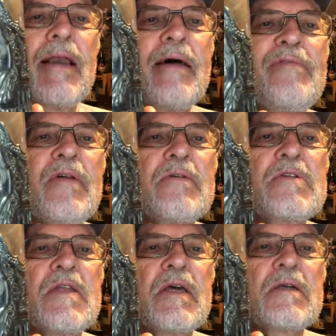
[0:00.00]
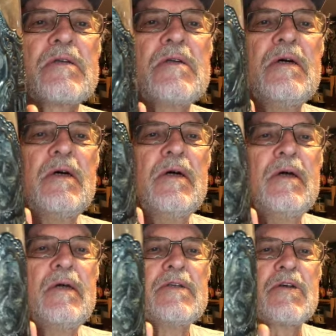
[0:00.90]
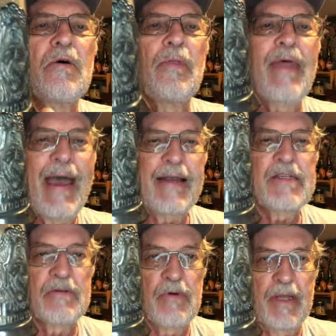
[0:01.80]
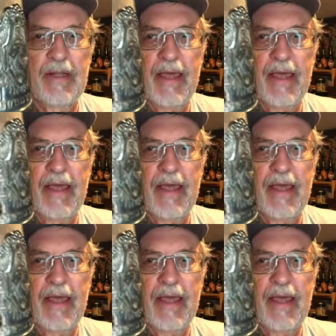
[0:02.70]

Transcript: love those things. So that is a real